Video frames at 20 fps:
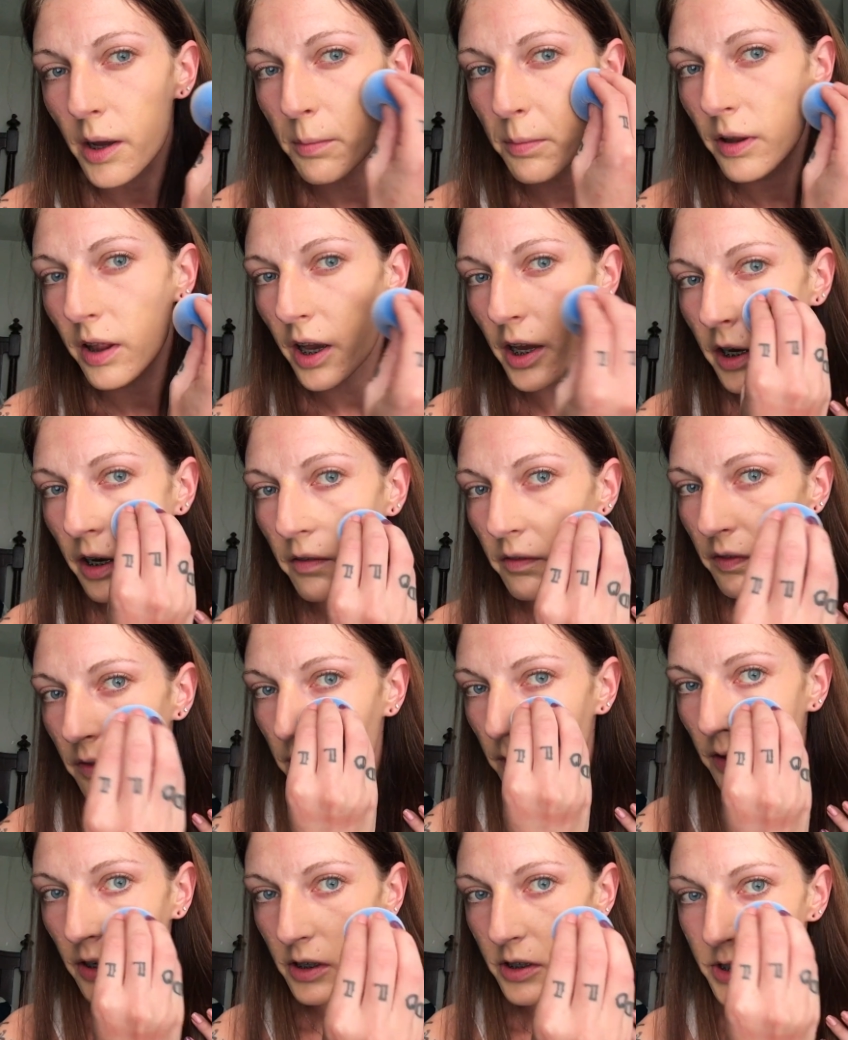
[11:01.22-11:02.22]
I applied it
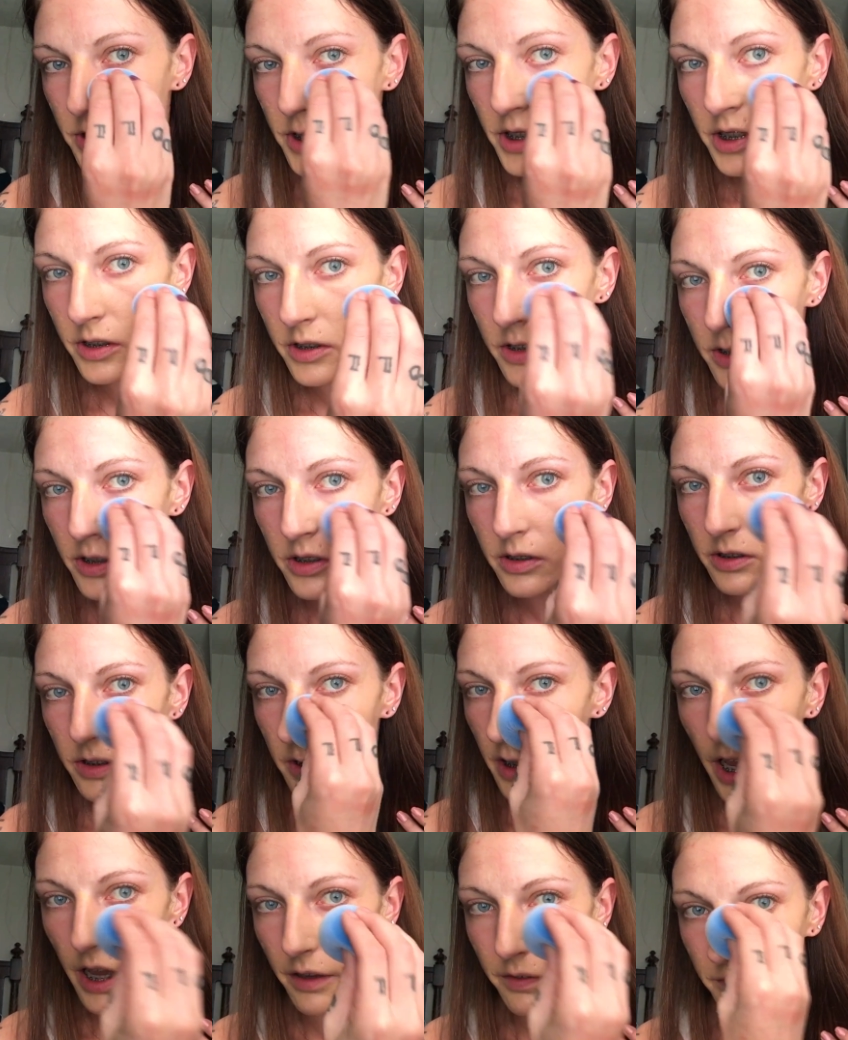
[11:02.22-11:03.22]
first. It's
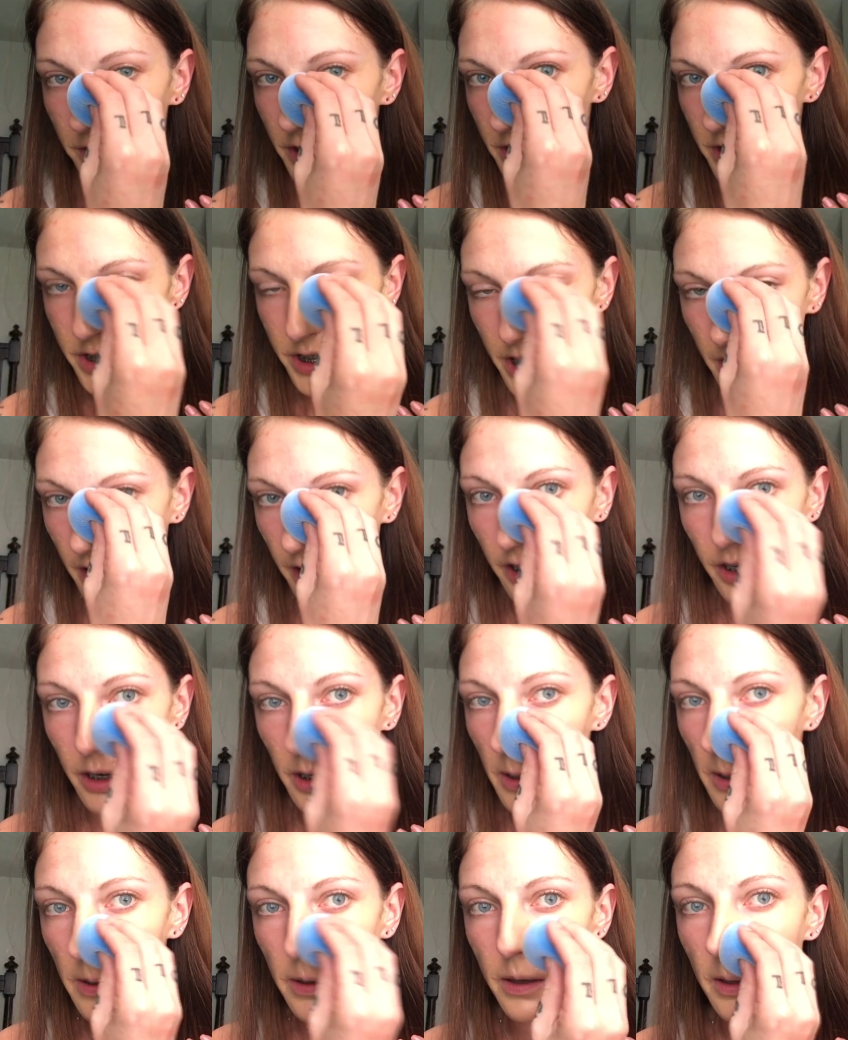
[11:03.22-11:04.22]
the heaviest
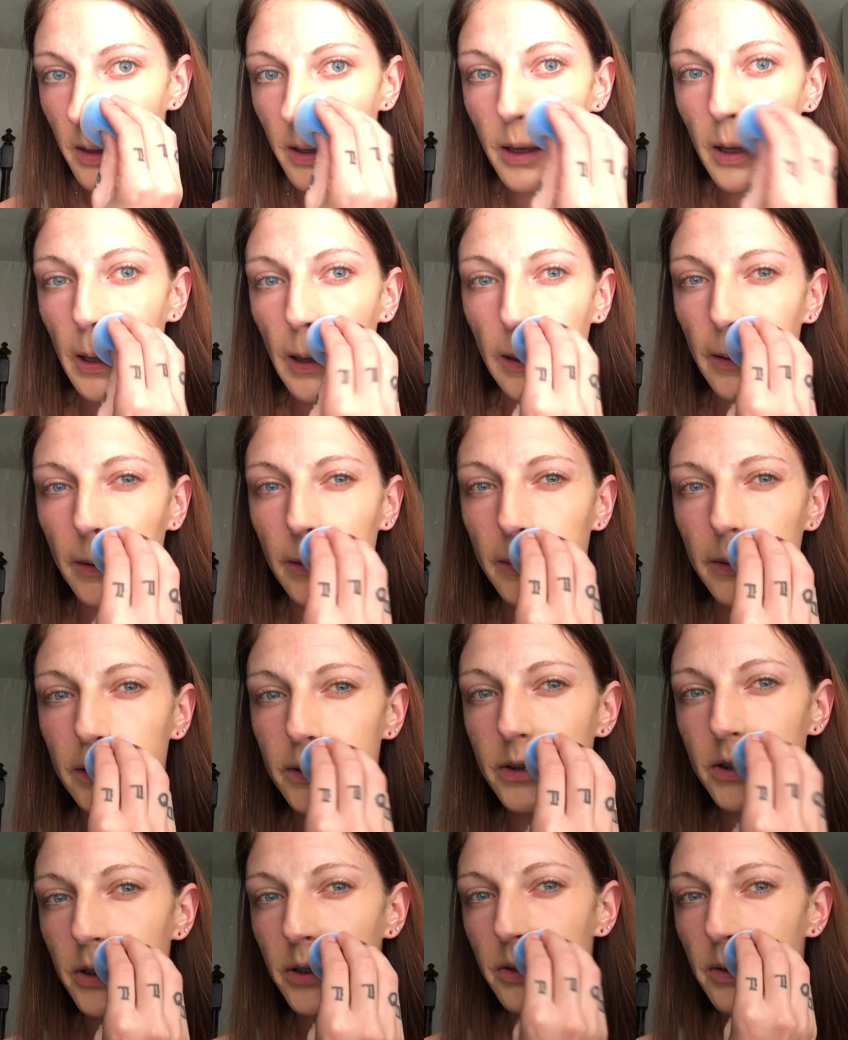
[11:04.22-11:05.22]
there.
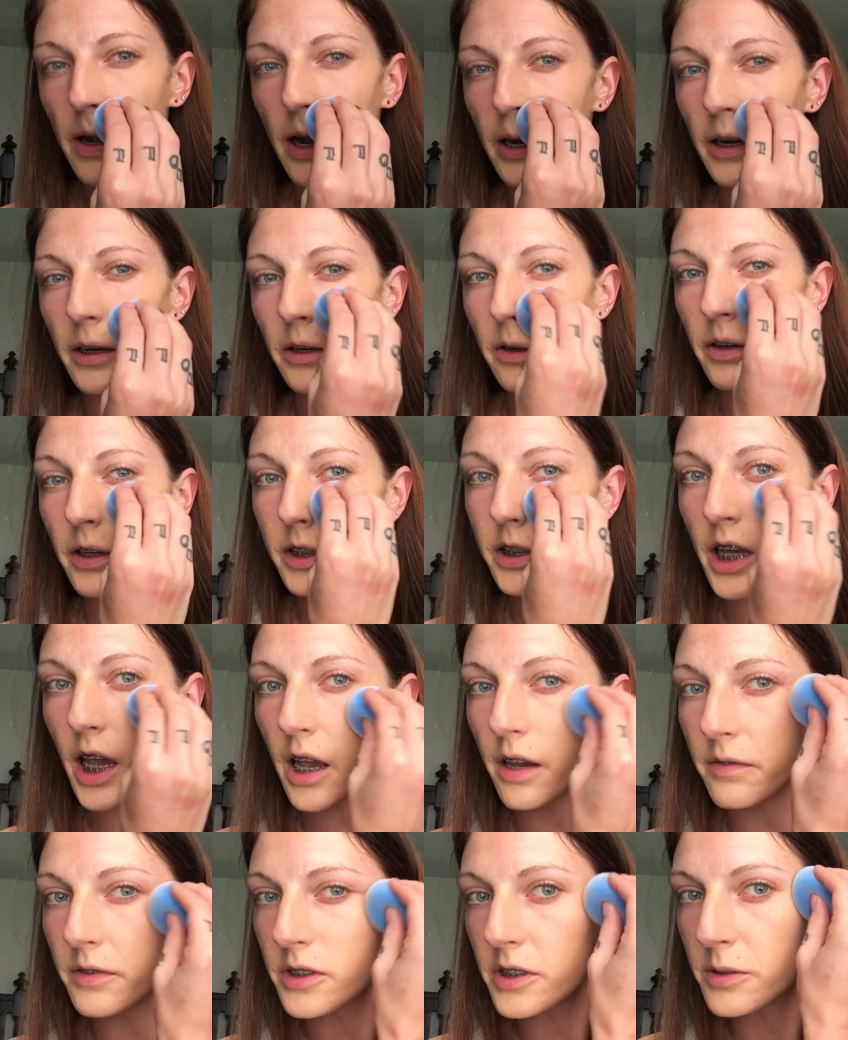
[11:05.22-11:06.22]
So you are going to
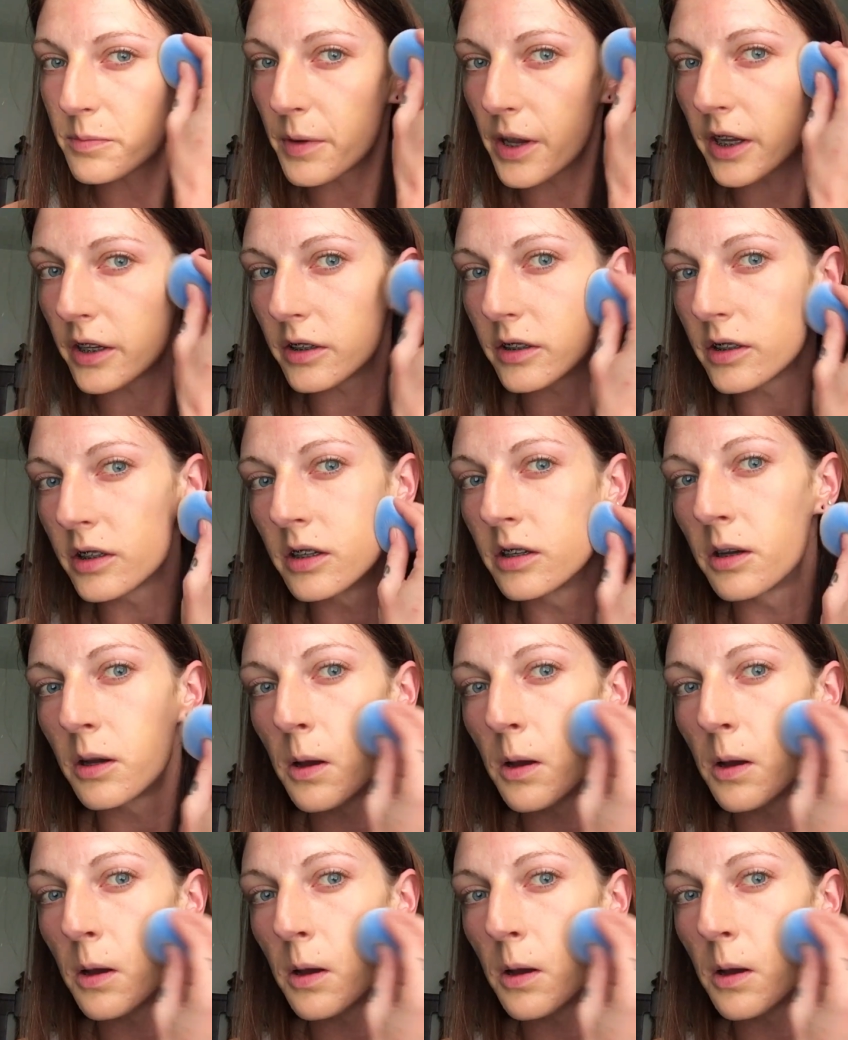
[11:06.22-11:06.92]
have to spend